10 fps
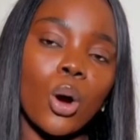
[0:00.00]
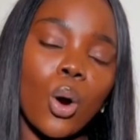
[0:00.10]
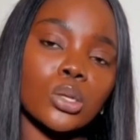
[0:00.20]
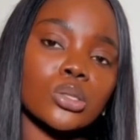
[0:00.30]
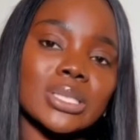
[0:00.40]

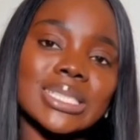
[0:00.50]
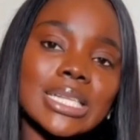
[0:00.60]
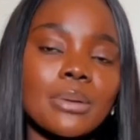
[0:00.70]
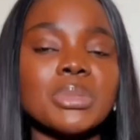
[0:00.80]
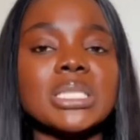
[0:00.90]
also
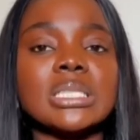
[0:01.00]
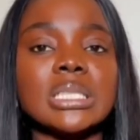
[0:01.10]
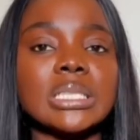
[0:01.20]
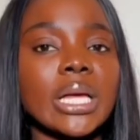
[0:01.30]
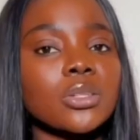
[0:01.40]
determines the
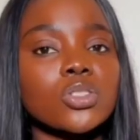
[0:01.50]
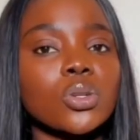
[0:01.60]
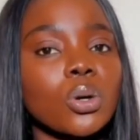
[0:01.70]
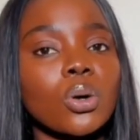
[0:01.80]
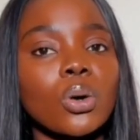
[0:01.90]

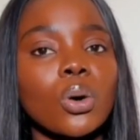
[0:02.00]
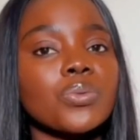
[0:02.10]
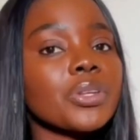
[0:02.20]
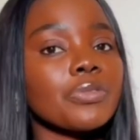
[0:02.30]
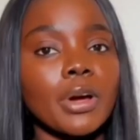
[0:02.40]
texture of
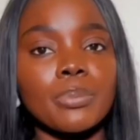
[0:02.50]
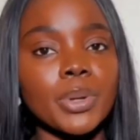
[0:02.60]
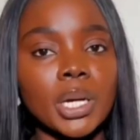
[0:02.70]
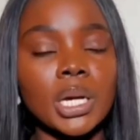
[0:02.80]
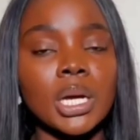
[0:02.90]
the
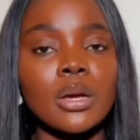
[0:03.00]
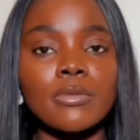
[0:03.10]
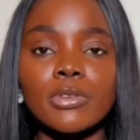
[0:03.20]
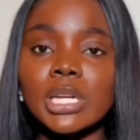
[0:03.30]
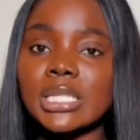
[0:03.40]
fabric.
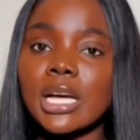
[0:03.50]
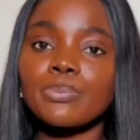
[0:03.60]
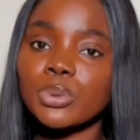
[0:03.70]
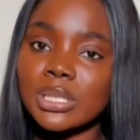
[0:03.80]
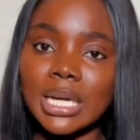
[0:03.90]
For
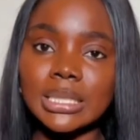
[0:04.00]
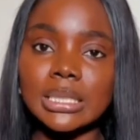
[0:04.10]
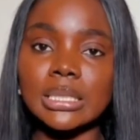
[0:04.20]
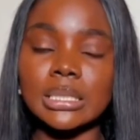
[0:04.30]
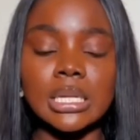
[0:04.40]
example,
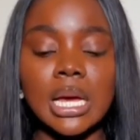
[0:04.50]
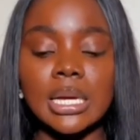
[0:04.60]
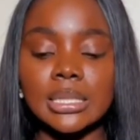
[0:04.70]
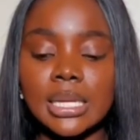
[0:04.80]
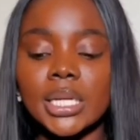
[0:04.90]
satin
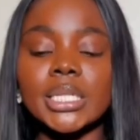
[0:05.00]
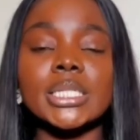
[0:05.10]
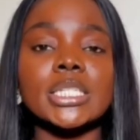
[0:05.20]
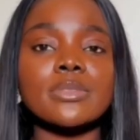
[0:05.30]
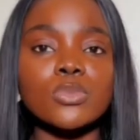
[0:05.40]

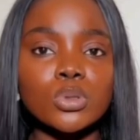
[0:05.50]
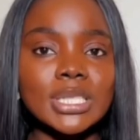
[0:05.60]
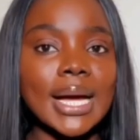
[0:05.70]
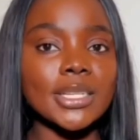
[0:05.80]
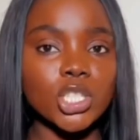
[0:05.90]
is smooth
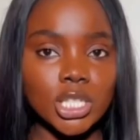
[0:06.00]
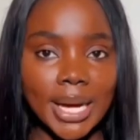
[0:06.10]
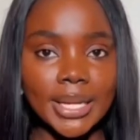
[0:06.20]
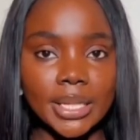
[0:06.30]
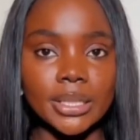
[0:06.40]
and
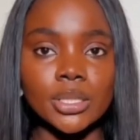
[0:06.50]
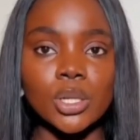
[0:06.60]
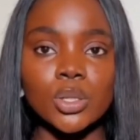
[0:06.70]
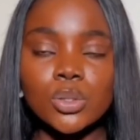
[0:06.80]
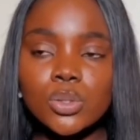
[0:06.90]
shiny,
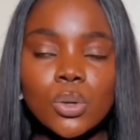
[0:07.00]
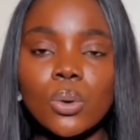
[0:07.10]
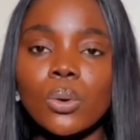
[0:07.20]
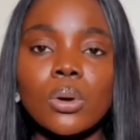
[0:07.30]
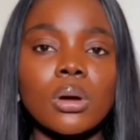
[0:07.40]

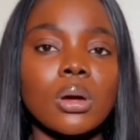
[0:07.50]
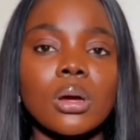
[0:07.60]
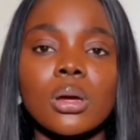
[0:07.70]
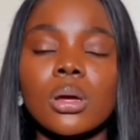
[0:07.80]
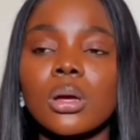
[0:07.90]
so
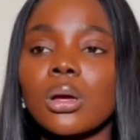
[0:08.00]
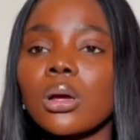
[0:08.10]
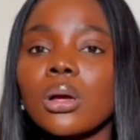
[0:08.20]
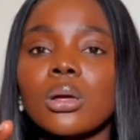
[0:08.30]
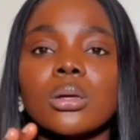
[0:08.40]

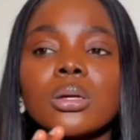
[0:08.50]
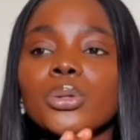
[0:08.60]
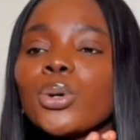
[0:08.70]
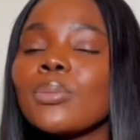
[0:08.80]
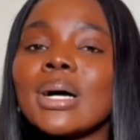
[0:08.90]

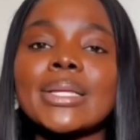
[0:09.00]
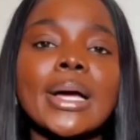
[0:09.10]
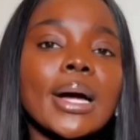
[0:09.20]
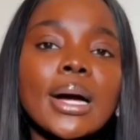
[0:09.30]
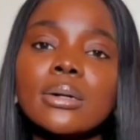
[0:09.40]
no
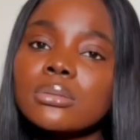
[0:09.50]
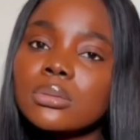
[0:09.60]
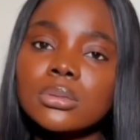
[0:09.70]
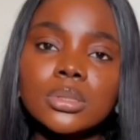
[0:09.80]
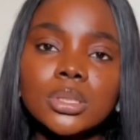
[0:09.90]
matter
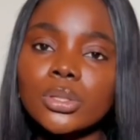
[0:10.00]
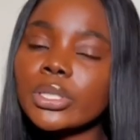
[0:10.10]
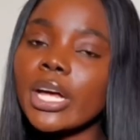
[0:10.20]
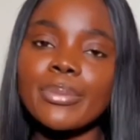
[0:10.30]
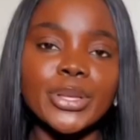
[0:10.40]
the
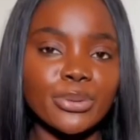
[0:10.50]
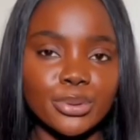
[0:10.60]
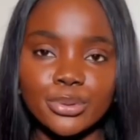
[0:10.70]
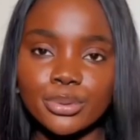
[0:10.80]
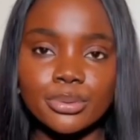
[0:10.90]
other
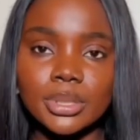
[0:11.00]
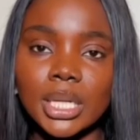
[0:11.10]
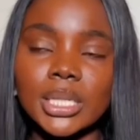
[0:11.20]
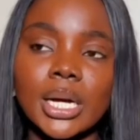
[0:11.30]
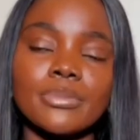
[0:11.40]
method
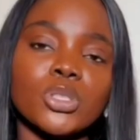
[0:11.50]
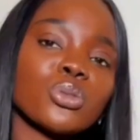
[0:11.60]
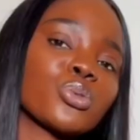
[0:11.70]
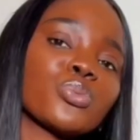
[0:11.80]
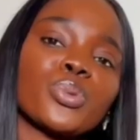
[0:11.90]
that it can be
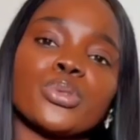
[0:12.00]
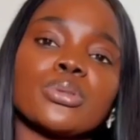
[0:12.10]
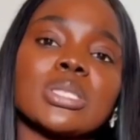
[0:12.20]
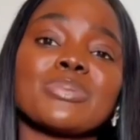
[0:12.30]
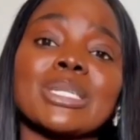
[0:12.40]
used to produce
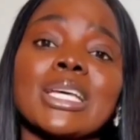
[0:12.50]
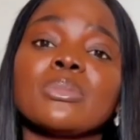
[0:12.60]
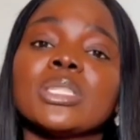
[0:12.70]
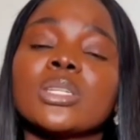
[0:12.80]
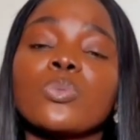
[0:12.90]
it, by the time
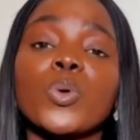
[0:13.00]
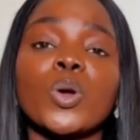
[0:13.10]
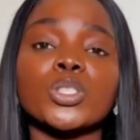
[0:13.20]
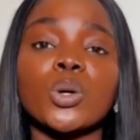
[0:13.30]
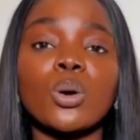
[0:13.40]
the
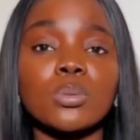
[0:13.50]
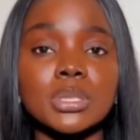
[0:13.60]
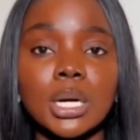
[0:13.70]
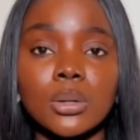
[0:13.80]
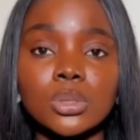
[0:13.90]
production comes
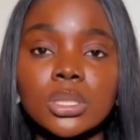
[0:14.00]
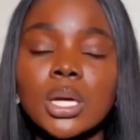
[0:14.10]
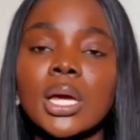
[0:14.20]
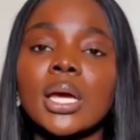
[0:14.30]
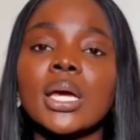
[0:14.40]
out,
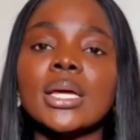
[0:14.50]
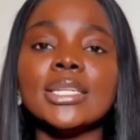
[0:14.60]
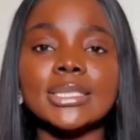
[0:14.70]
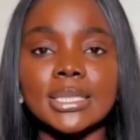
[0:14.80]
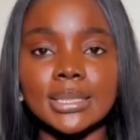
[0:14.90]

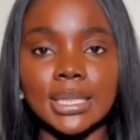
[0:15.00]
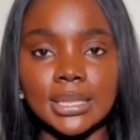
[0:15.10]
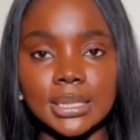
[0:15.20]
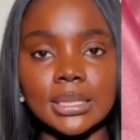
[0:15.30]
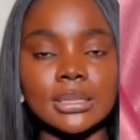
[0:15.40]
it's a
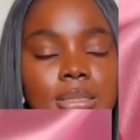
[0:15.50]
satin